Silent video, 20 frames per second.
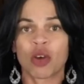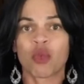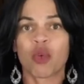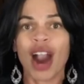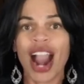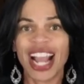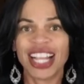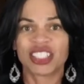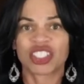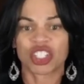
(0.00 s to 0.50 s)
the
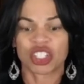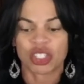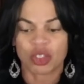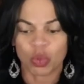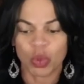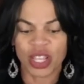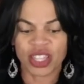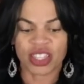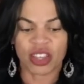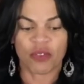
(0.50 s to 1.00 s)
righteous
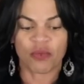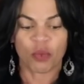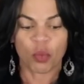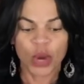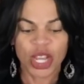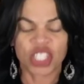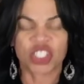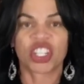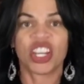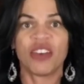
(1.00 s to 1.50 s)
with it,
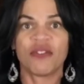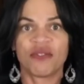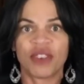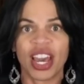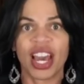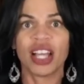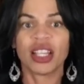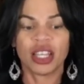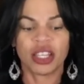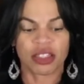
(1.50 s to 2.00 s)
which
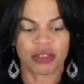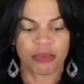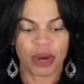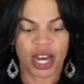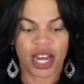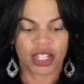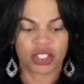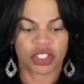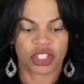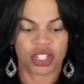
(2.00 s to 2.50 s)
availeth
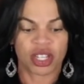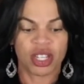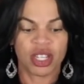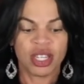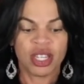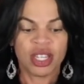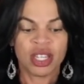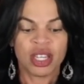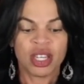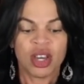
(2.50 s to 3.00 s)
much.
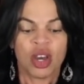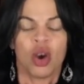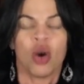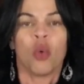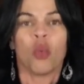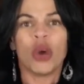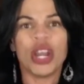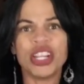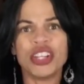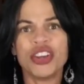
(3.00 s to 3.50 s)

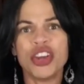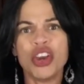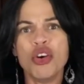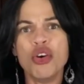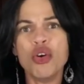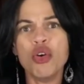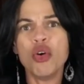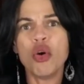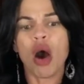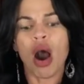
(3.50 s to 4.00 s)
When
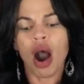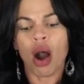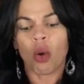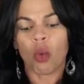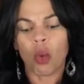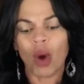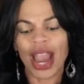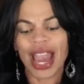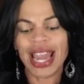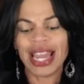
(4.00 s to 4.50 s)
you
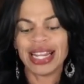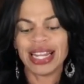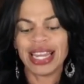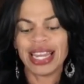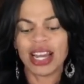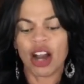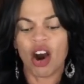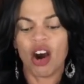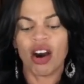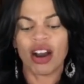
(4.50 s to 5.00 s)
are
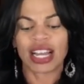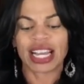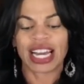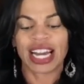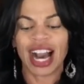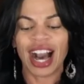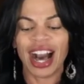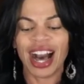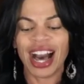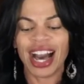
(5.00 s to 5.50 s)
waiting on
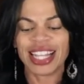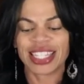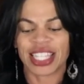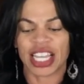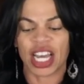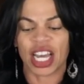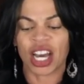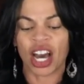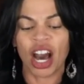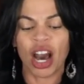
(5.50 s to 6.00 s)
God
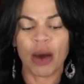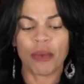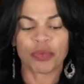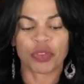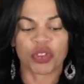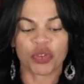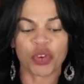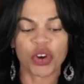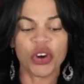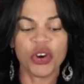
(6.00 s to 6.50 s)
to
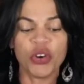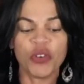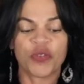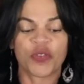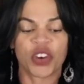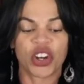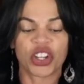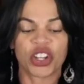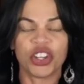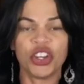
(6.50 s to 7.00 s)
come through
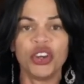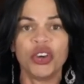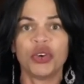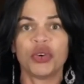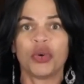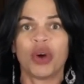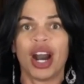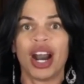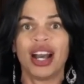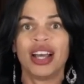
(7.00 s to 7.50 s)
for
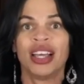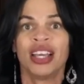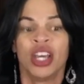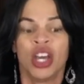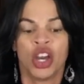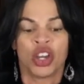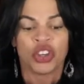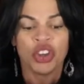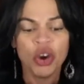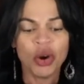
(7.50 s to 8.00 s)
you, uh,
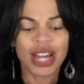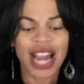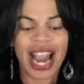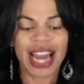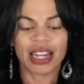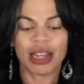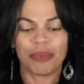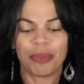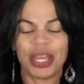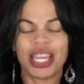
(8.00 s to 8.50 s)
you
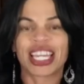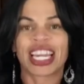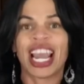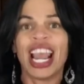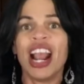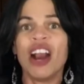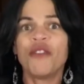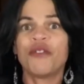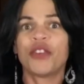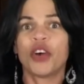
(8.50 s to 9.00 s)
got to be
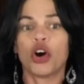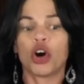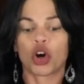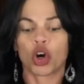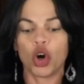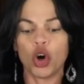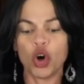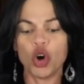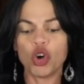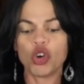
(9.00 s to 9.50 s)
careful
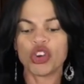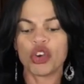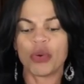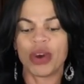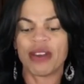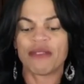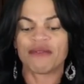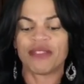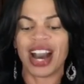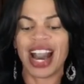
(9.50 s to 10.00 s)
who you
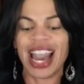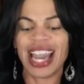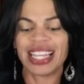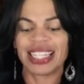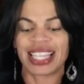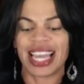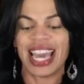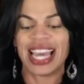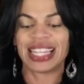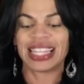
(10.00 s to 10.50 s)

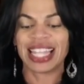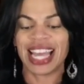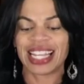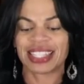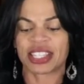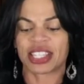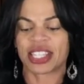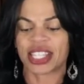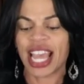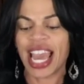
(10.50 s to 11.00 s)
invite and
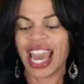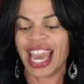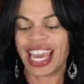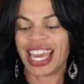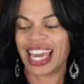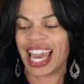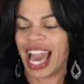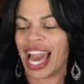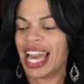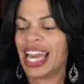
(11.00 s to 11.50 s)
let
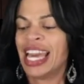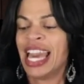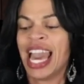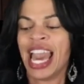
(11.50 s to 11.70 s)
stay uh,